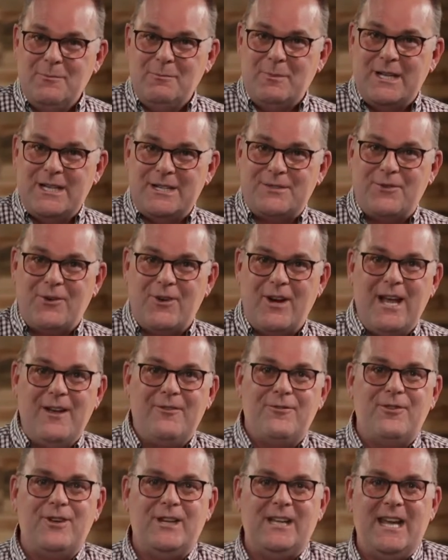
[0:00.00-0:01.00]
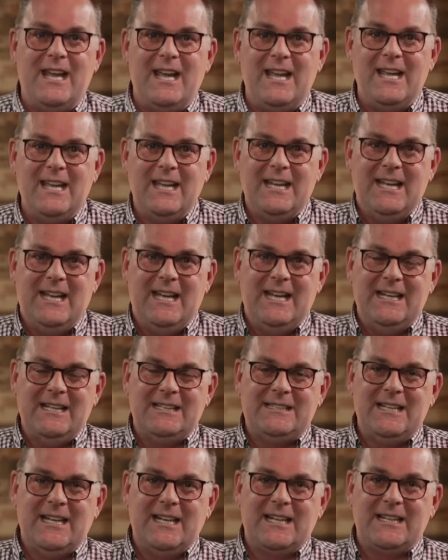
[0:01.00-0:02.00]
but it's for every day in
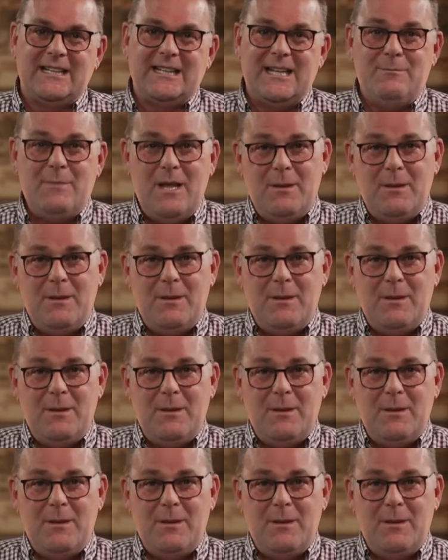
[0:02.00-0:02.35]
eternity.